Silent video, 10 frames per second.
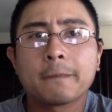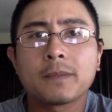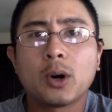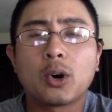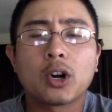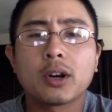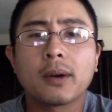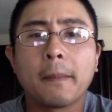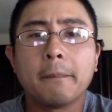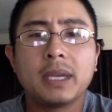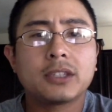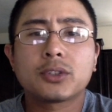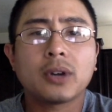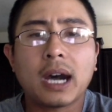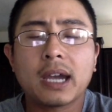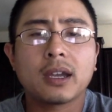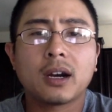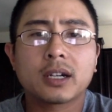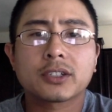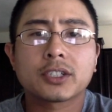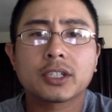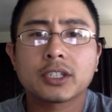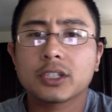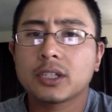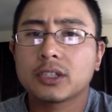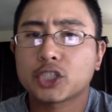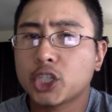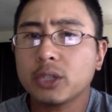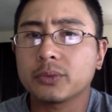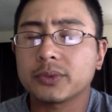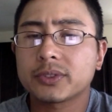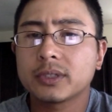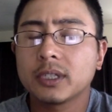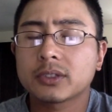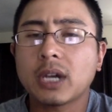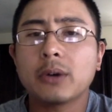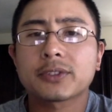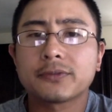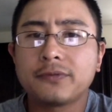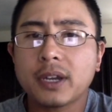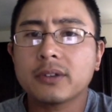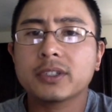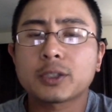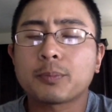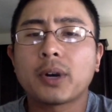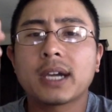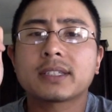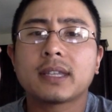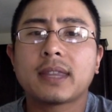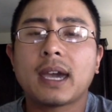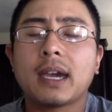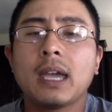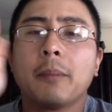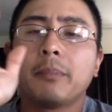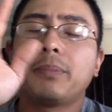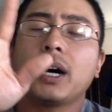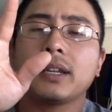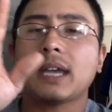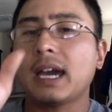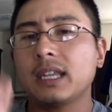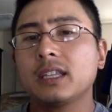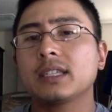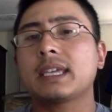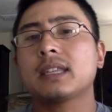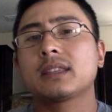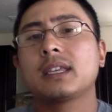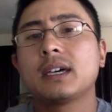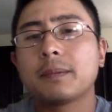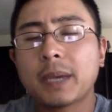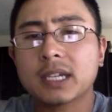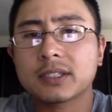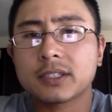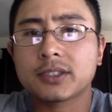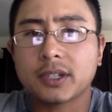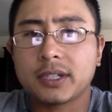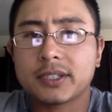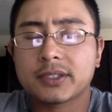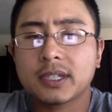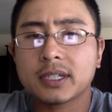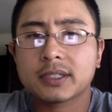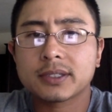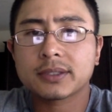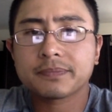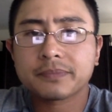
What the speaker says: or mid to high arch shoes. So I was very surprised at that. But I didn't get the Pegasus 36.